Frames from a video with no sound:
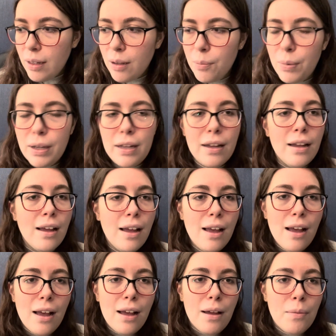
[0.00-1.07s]
But
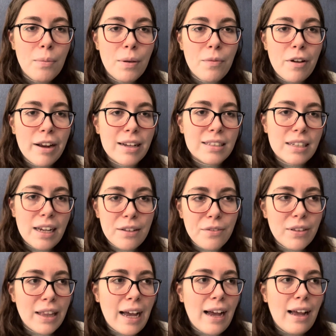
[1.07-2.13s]
I'm very excited for
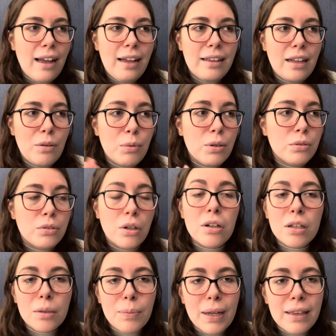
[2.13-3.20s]
that, and I will
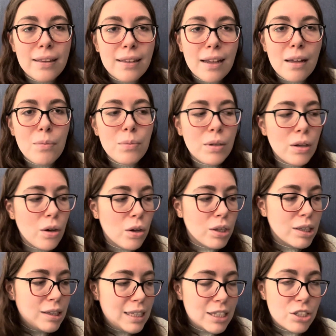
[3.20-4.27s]
document them
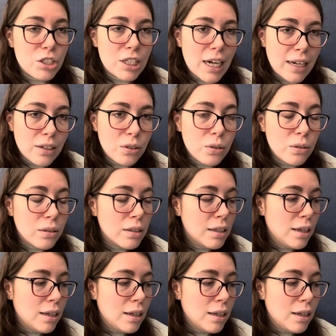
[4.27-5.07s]
on this channel.